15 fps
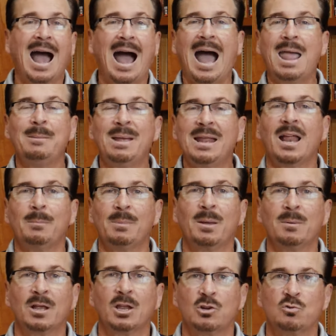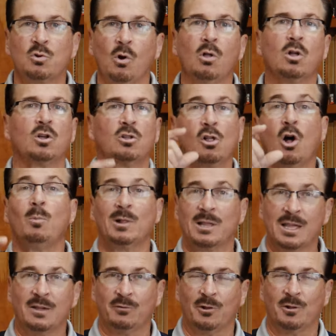I may not be able to control global
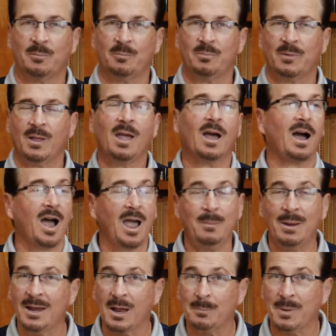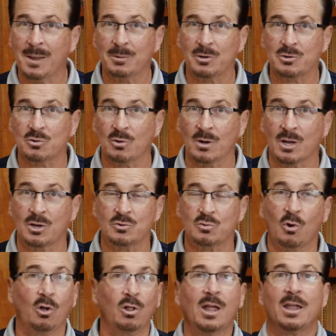evil. I may not be able to tr-
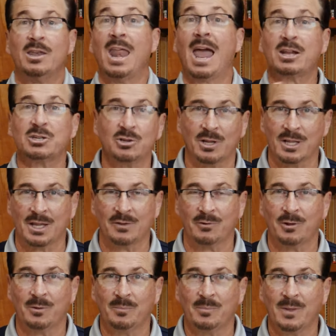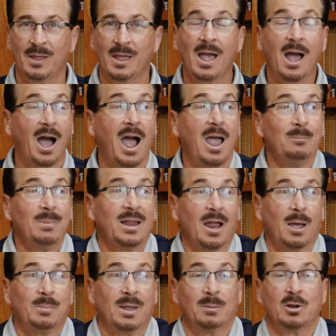control national evil. I may
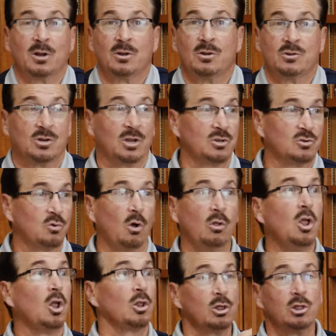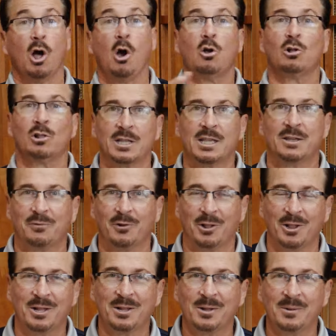not be able to control local evil.